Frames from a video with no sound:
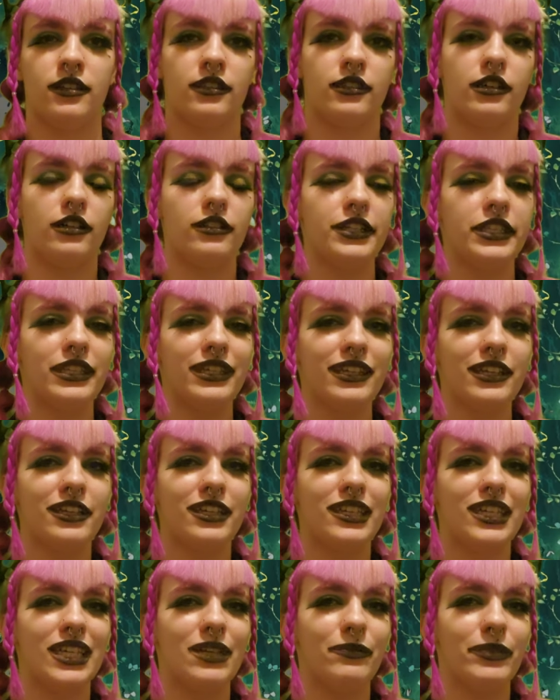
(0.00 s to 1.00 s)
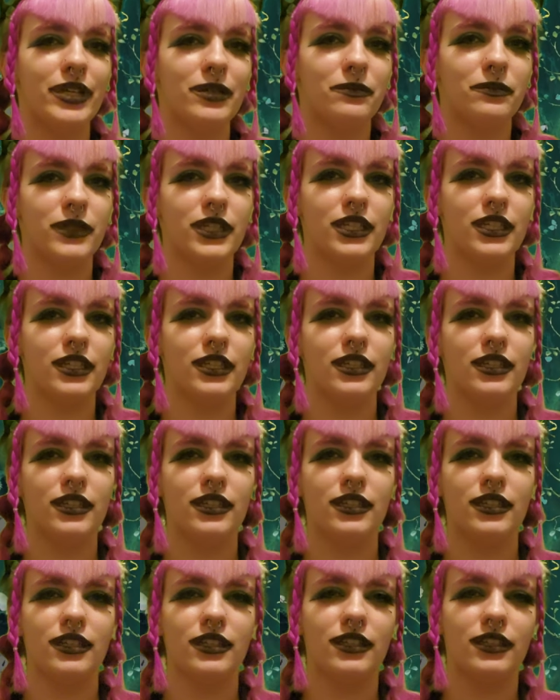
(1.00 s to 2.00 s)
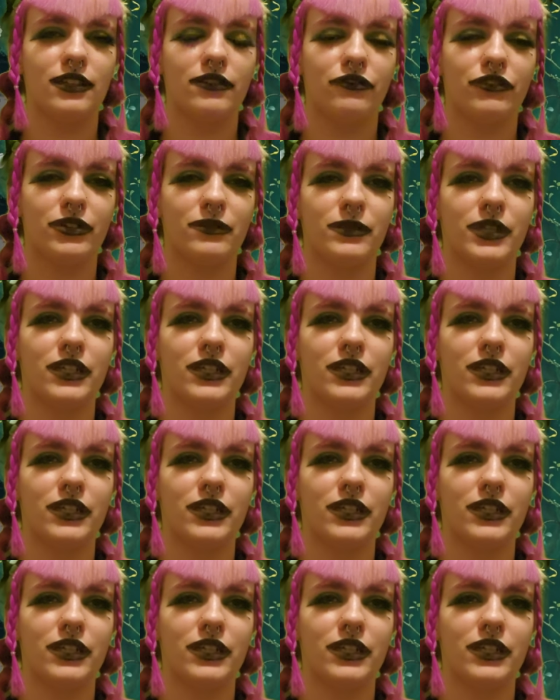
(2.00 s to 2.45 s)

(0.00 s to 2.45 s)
The only thing keeping me from